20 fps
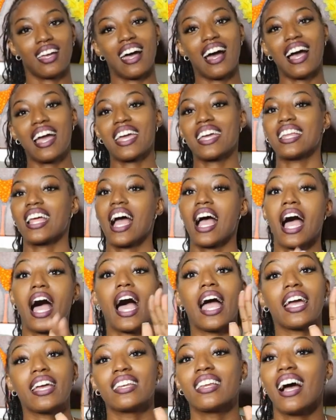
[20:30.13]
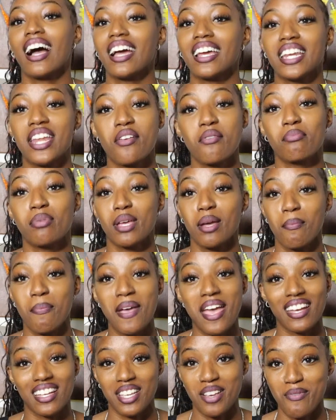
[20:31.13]
I ain't even being
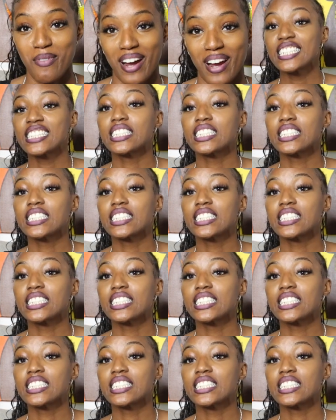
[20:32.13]
picky, right?